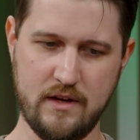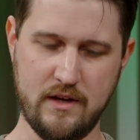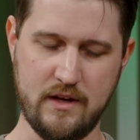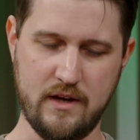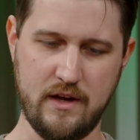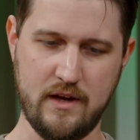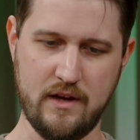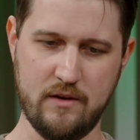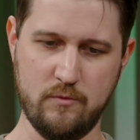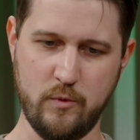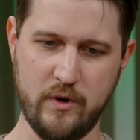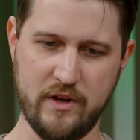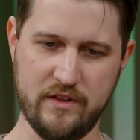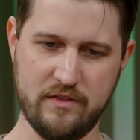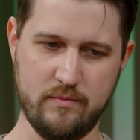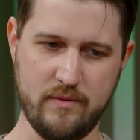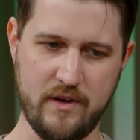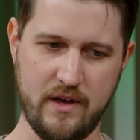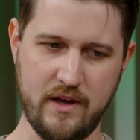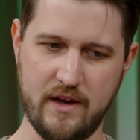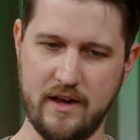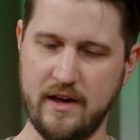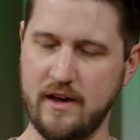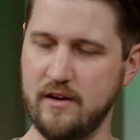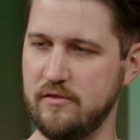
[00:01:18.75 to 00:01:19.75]
And with
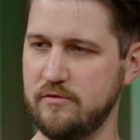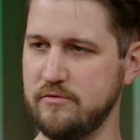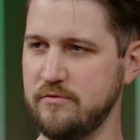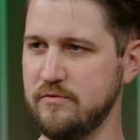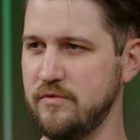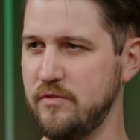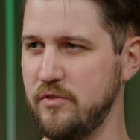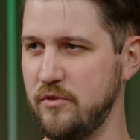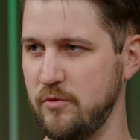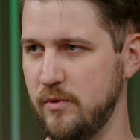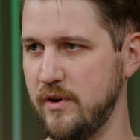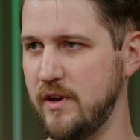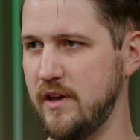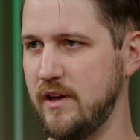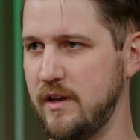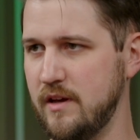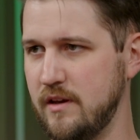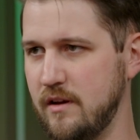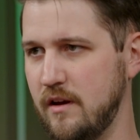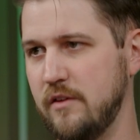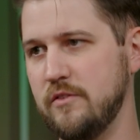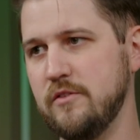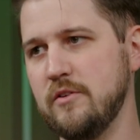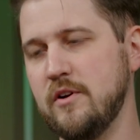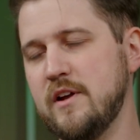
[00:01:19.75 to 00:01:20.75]
me, I have 3
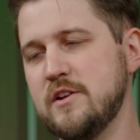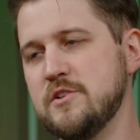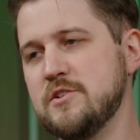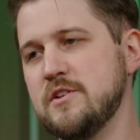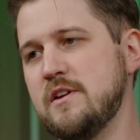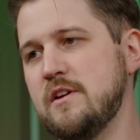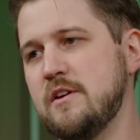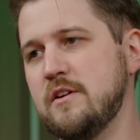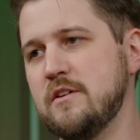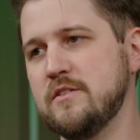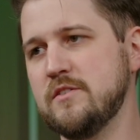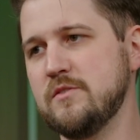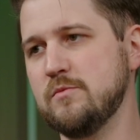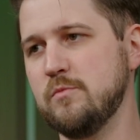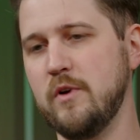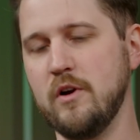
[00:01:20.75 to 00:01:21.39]
other engineers.